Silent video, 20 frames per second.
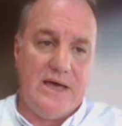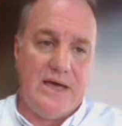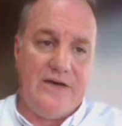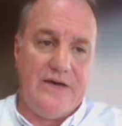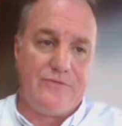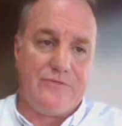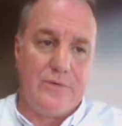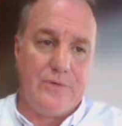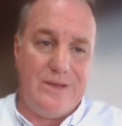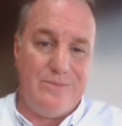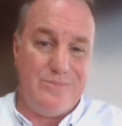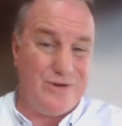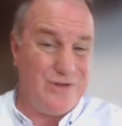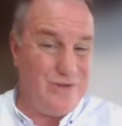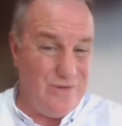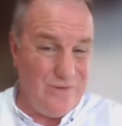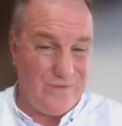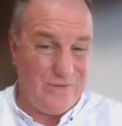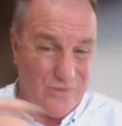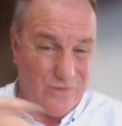for anybody
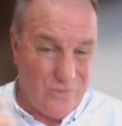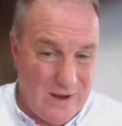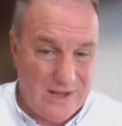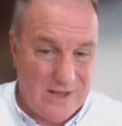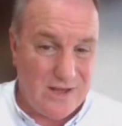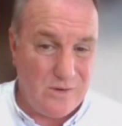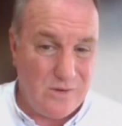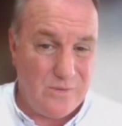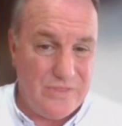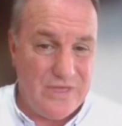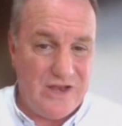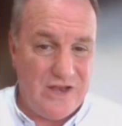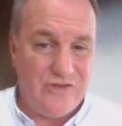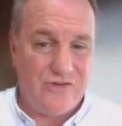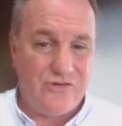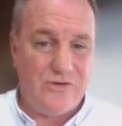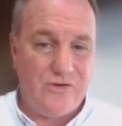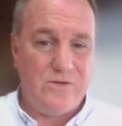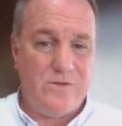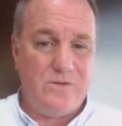who's struggling with that
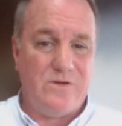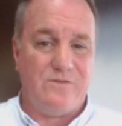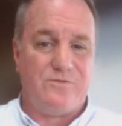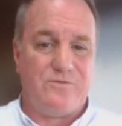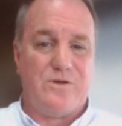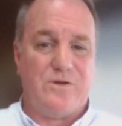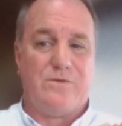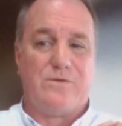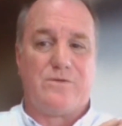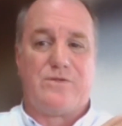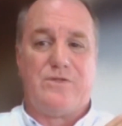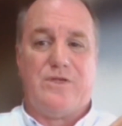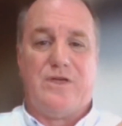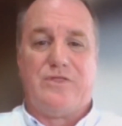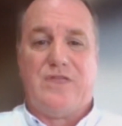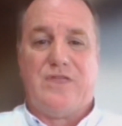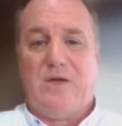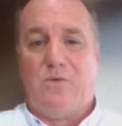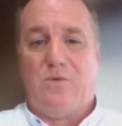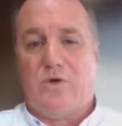issue, who feels
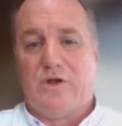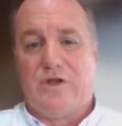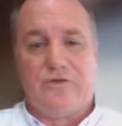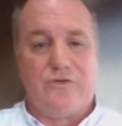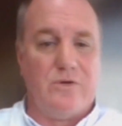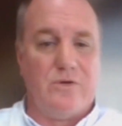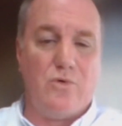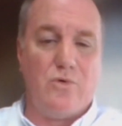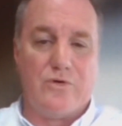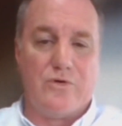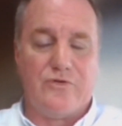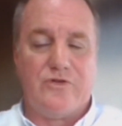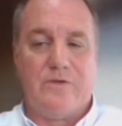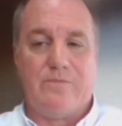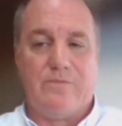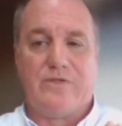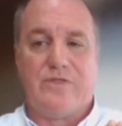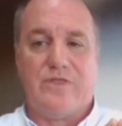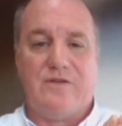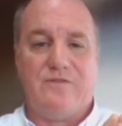that they want to do more in
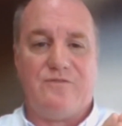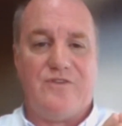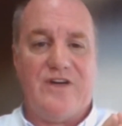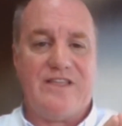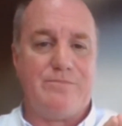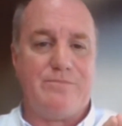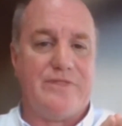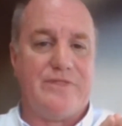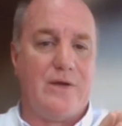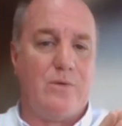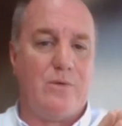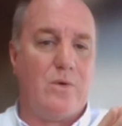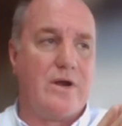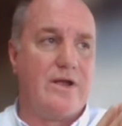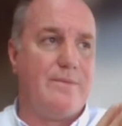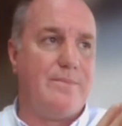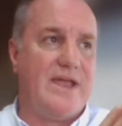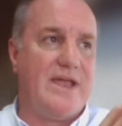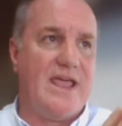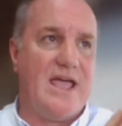terms of their faith, but they
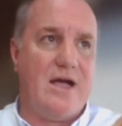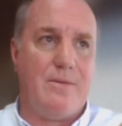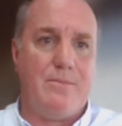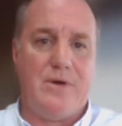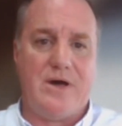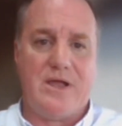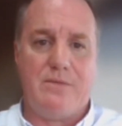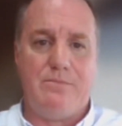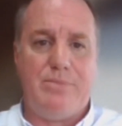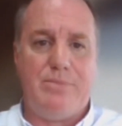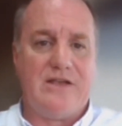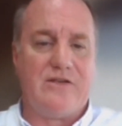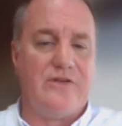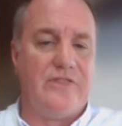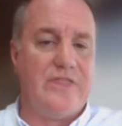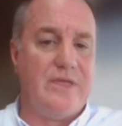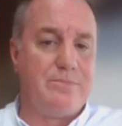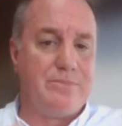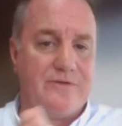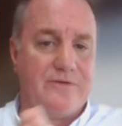worry about how it might impact
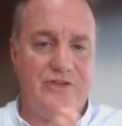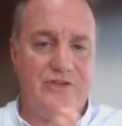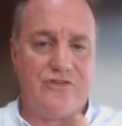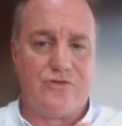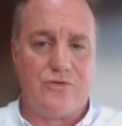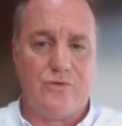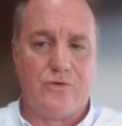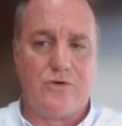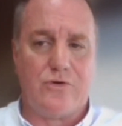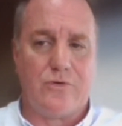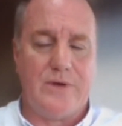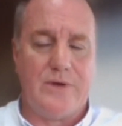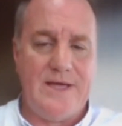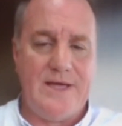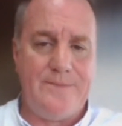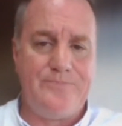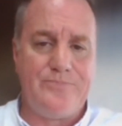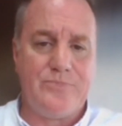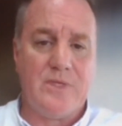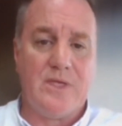on their professional
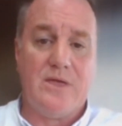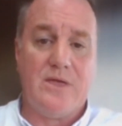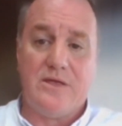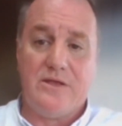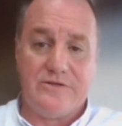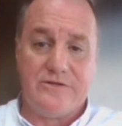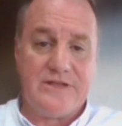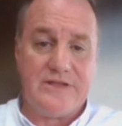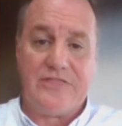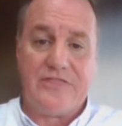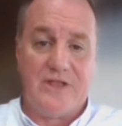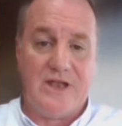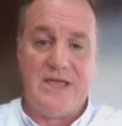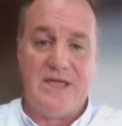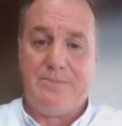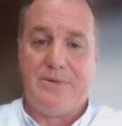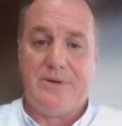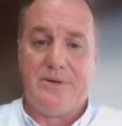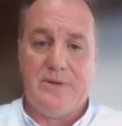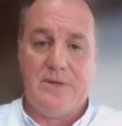career, take the
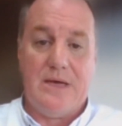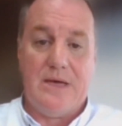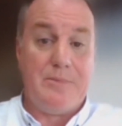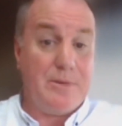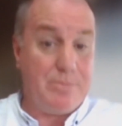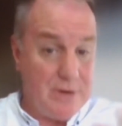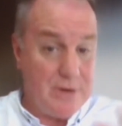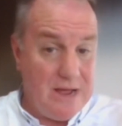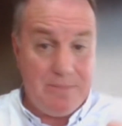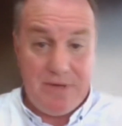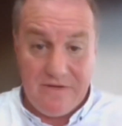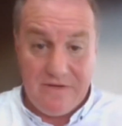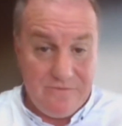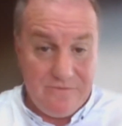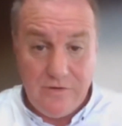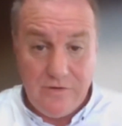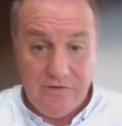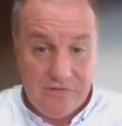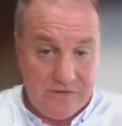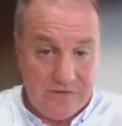leap. I mean, pray about it
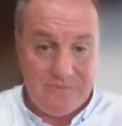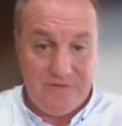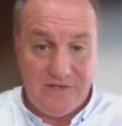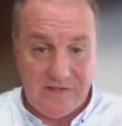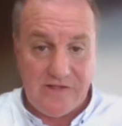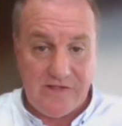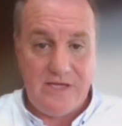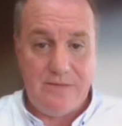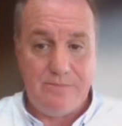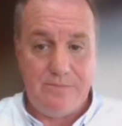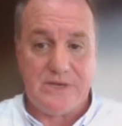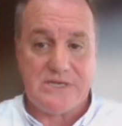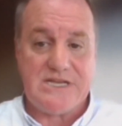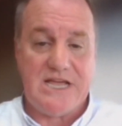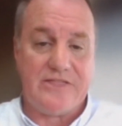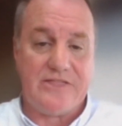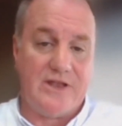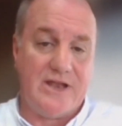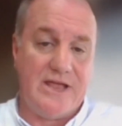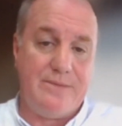first, obviously, but
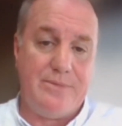take the leap.